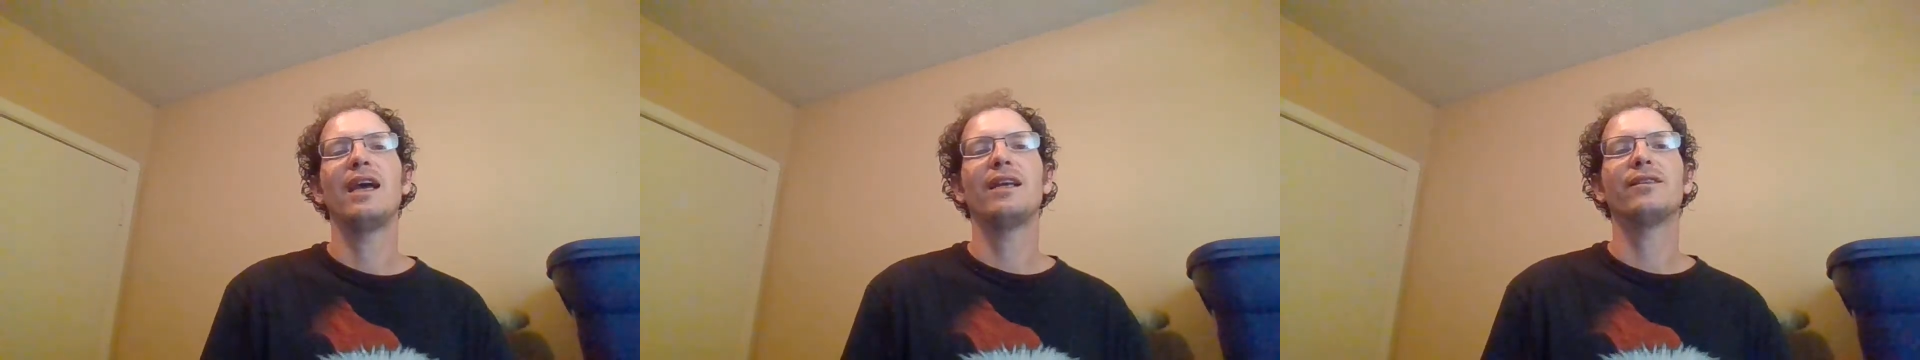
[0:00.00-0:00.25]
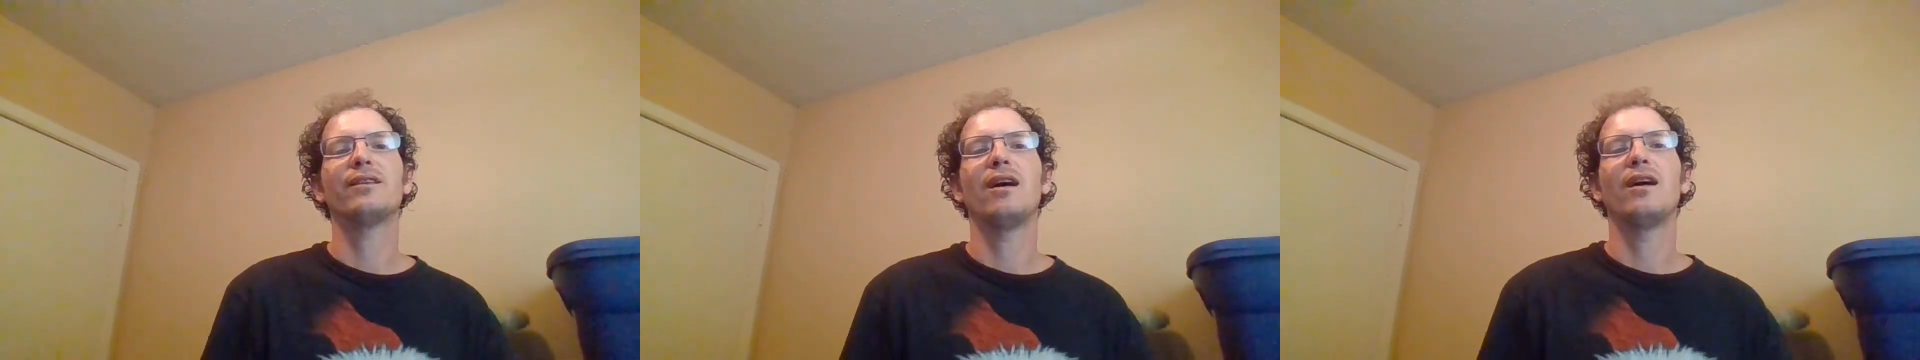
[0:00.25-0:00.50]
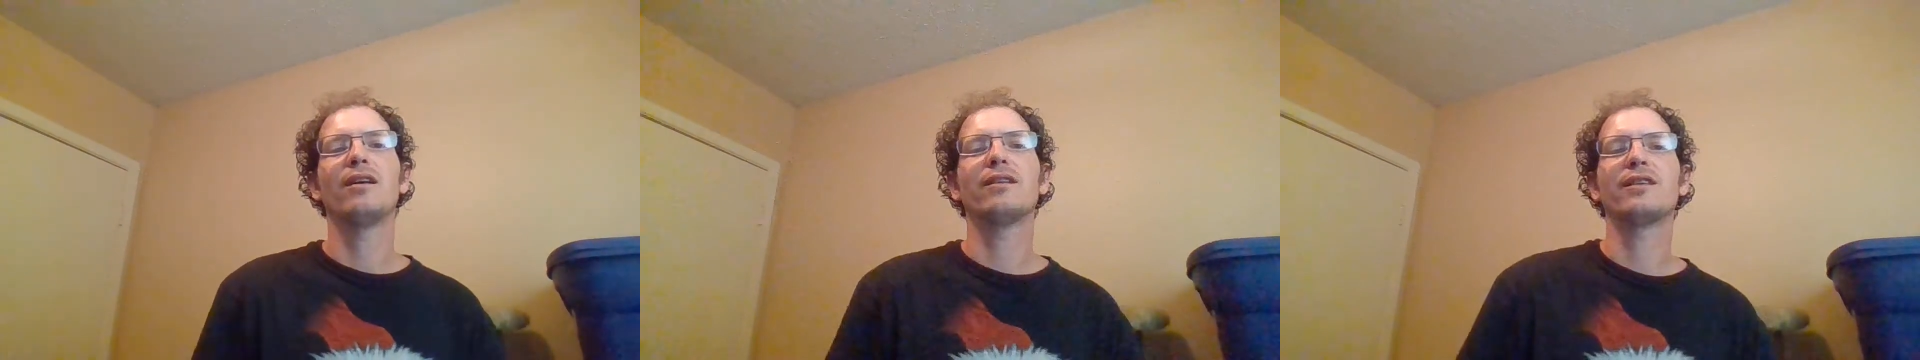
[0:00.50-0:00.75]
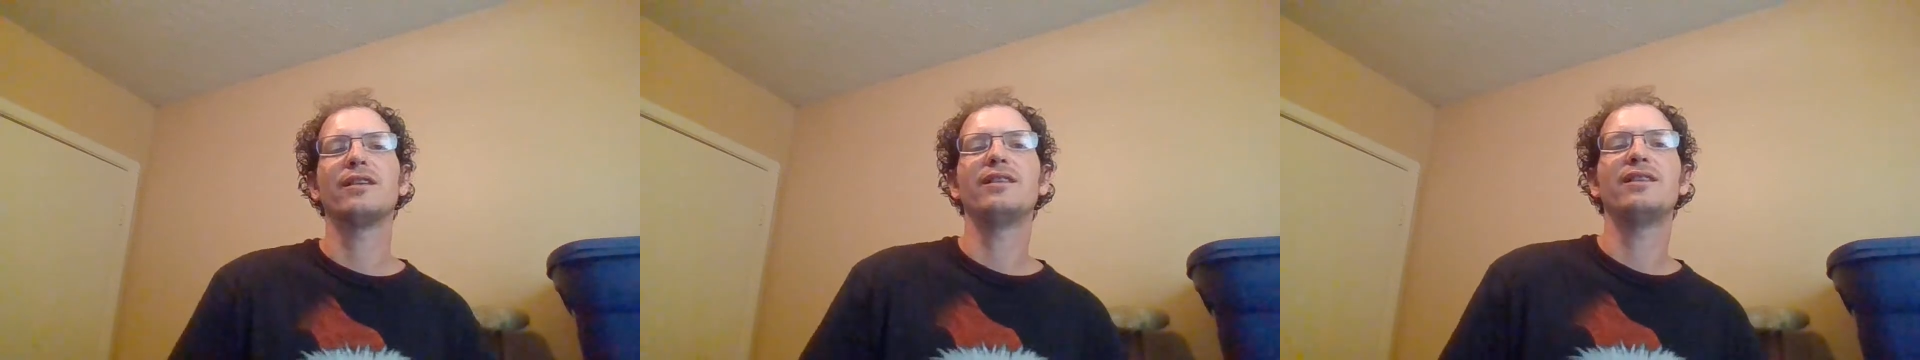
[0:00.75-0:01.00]
and her
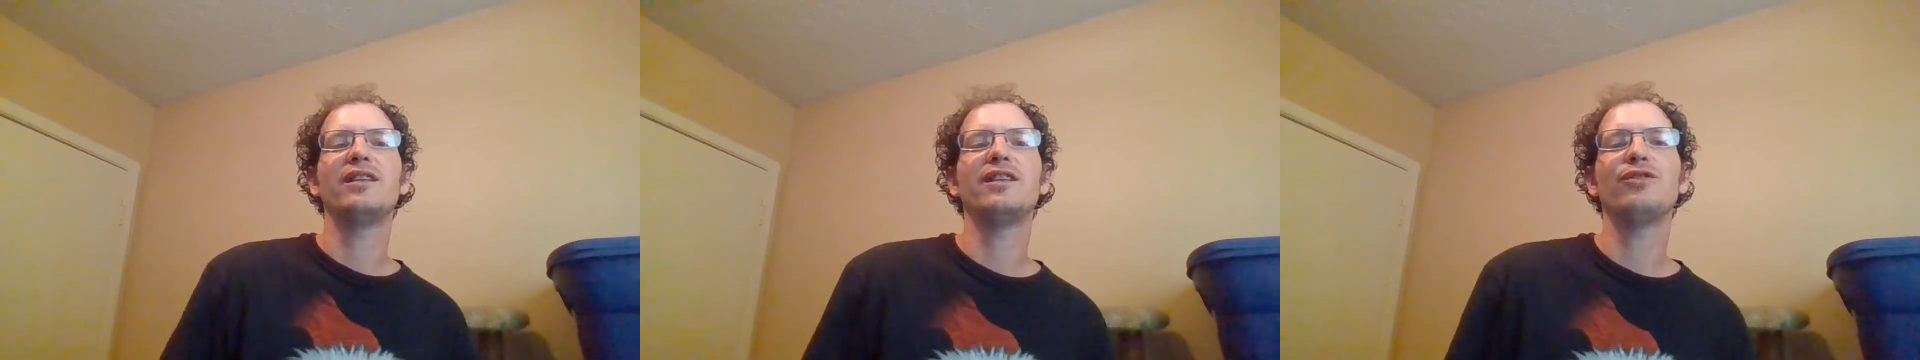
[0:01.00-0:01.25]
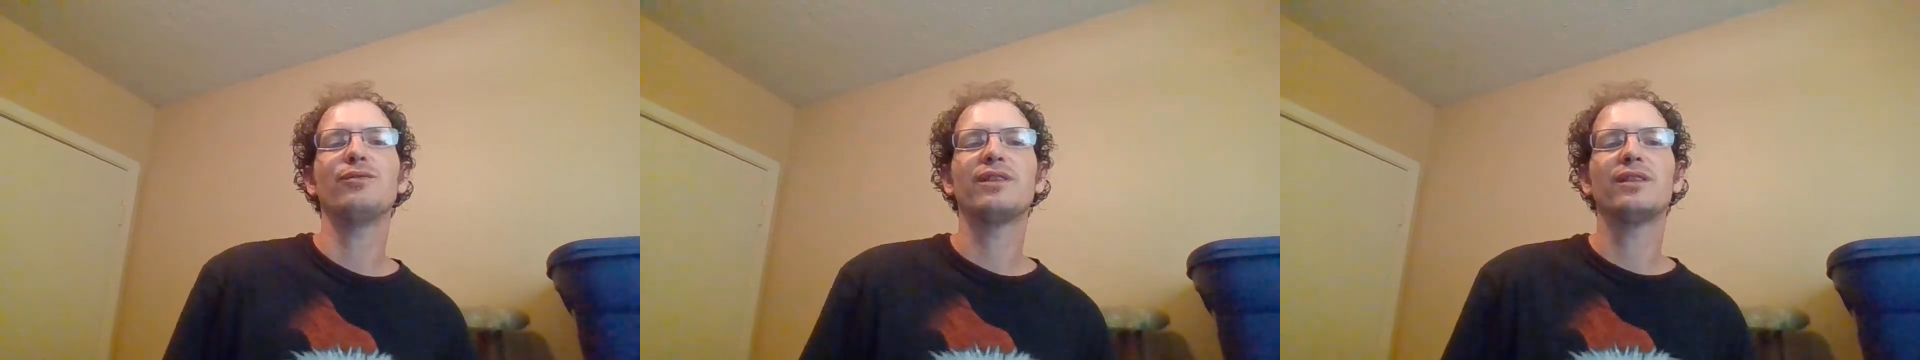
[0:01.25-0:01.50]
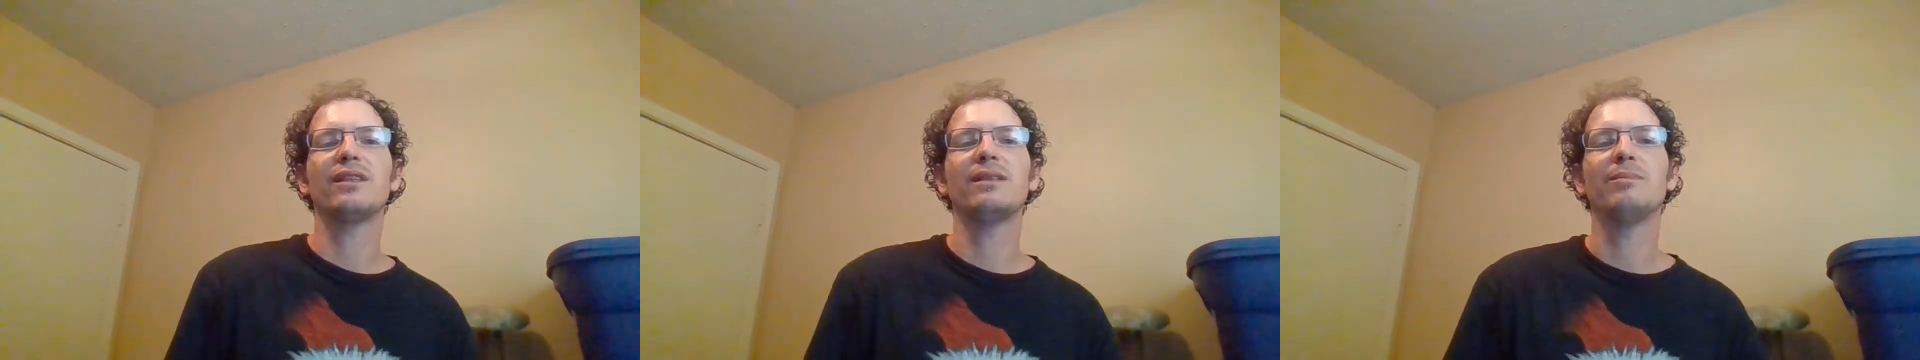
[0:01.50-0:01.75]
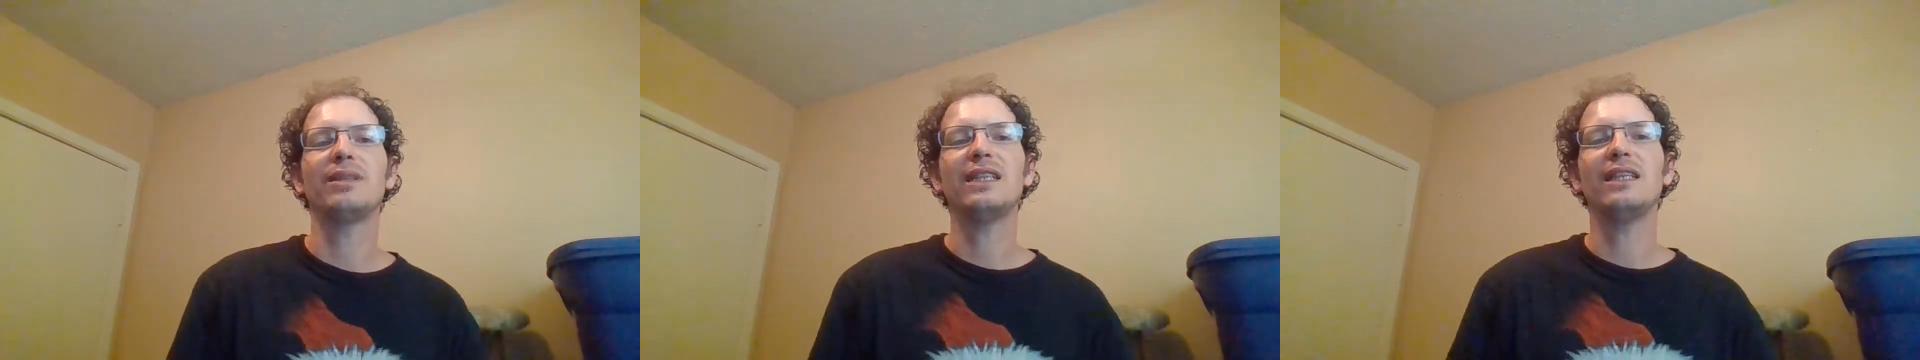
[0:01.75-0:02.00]
heart continuously
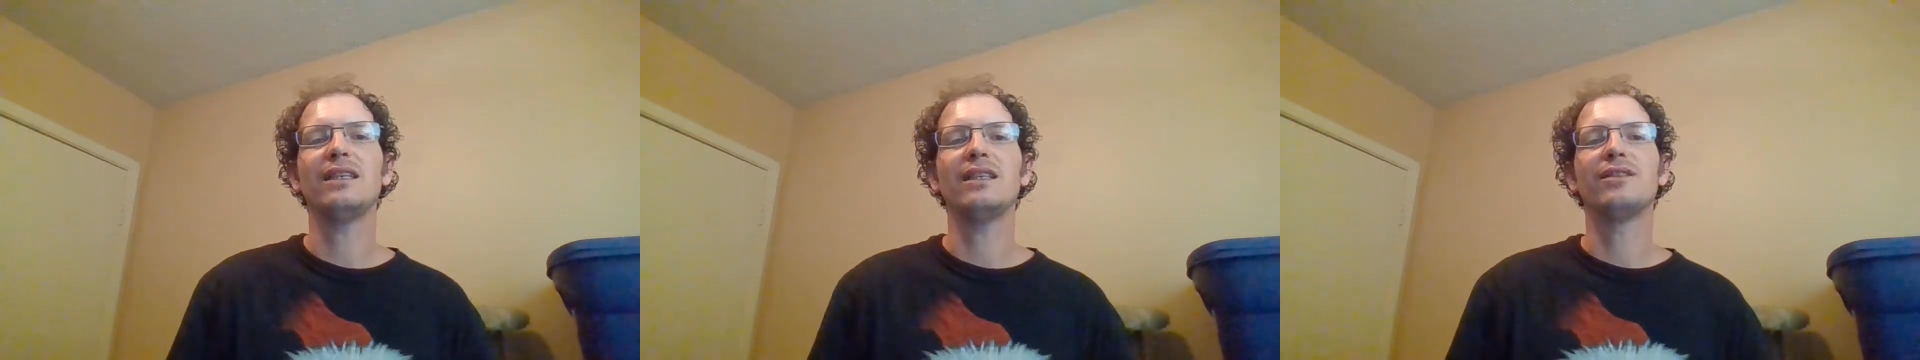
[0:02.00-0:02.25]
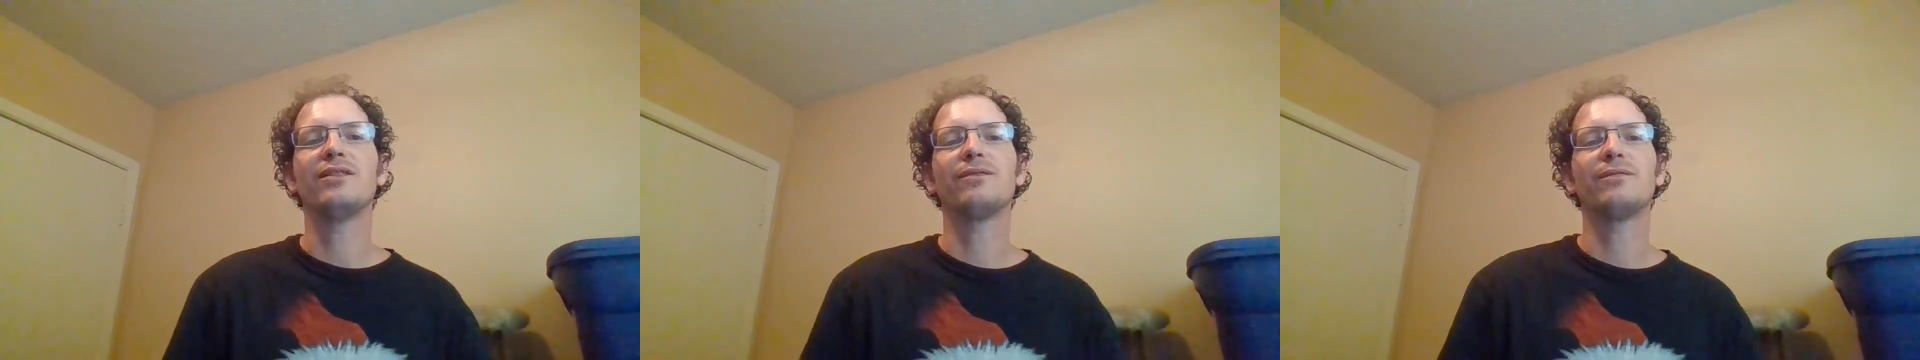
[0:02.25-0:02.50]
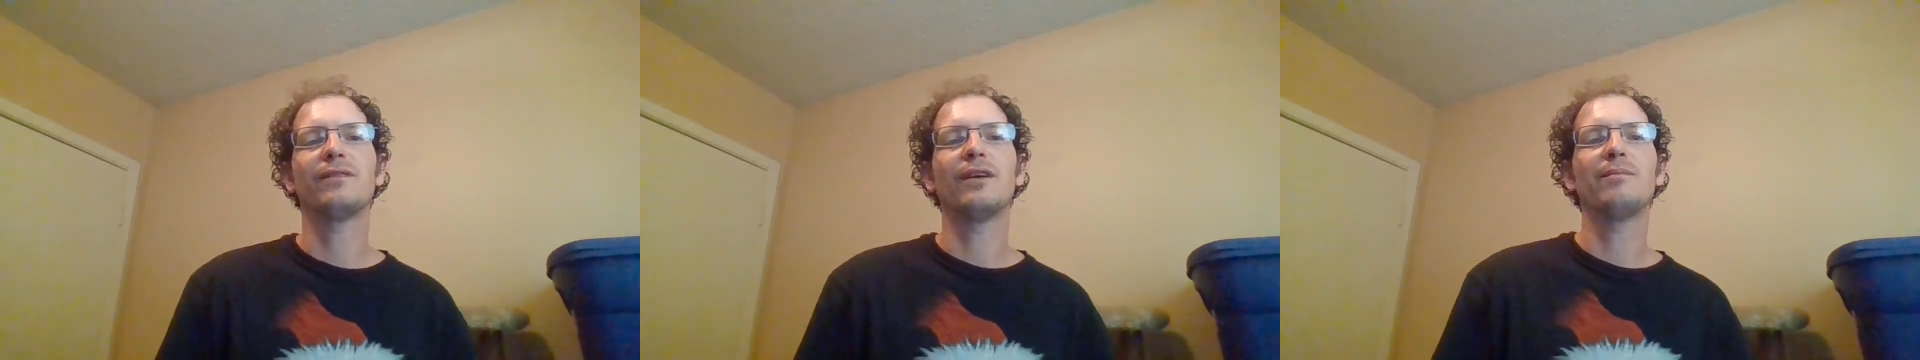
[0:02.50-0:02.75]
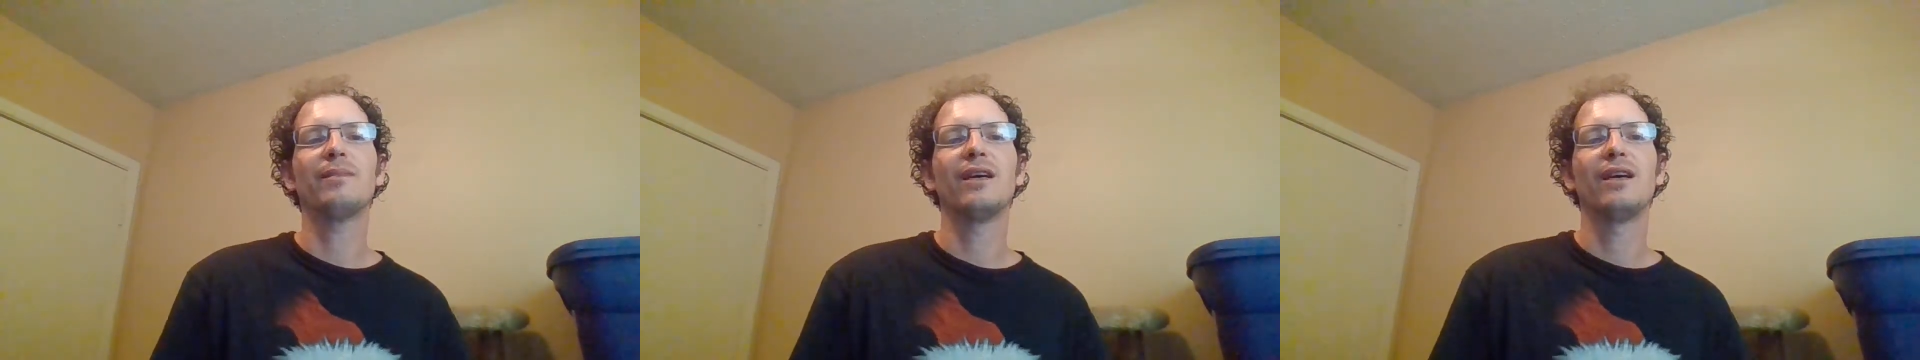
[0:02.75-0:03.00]
bleeds
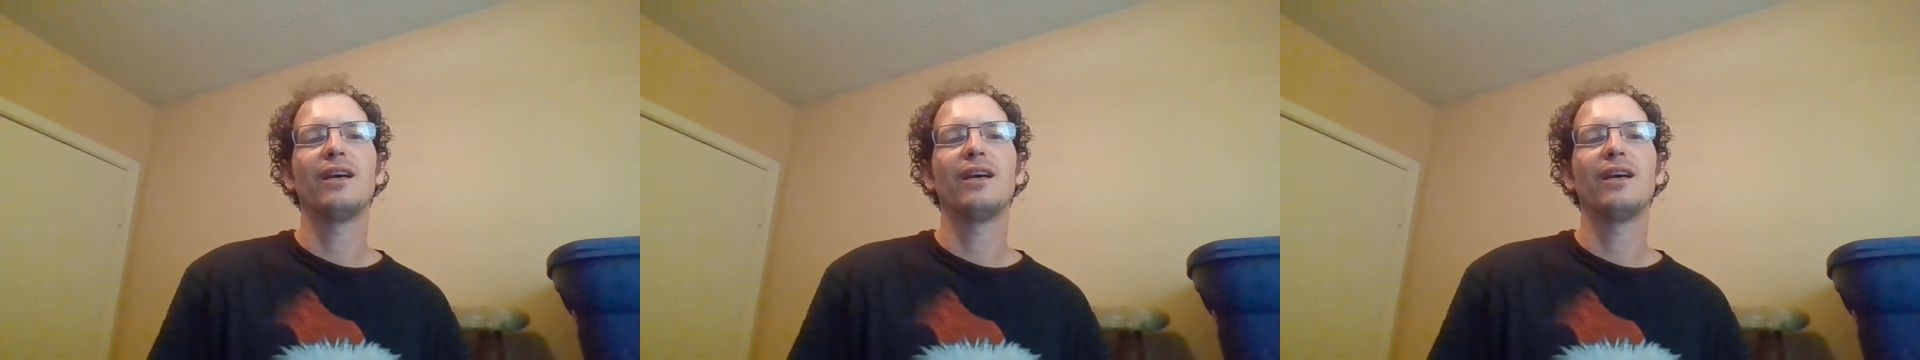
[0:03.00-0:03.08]
from